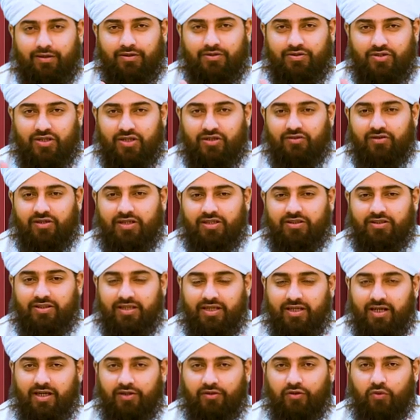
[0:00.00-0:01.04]
generally they
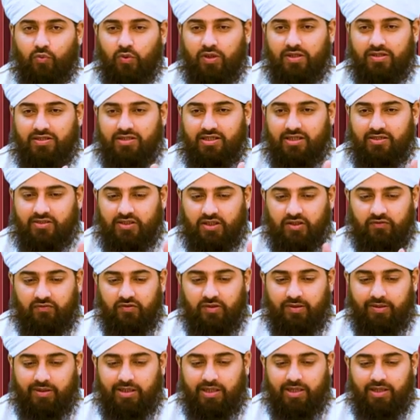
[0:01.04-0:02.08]
are the ones that
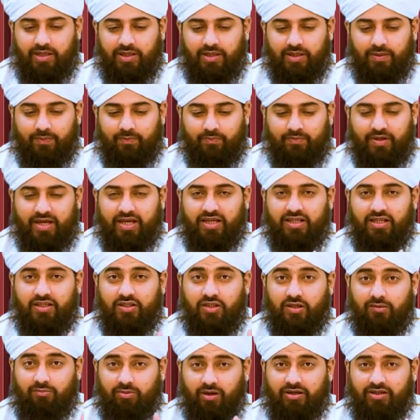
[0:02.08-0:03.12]
suffer pain in
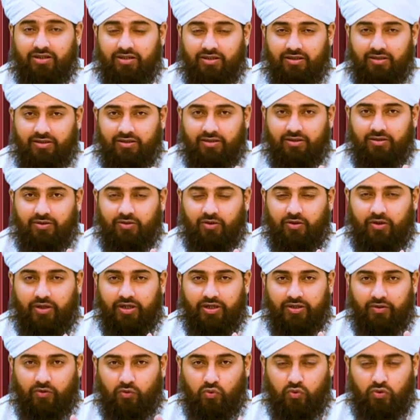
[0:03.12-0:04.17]
the body or
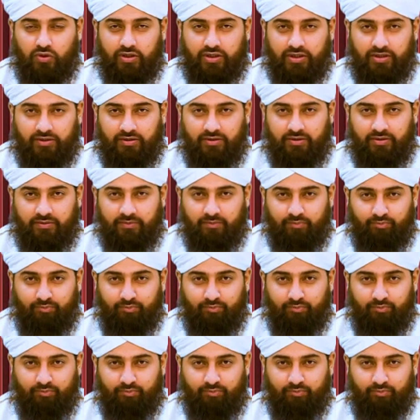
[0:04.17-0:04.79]
in, or in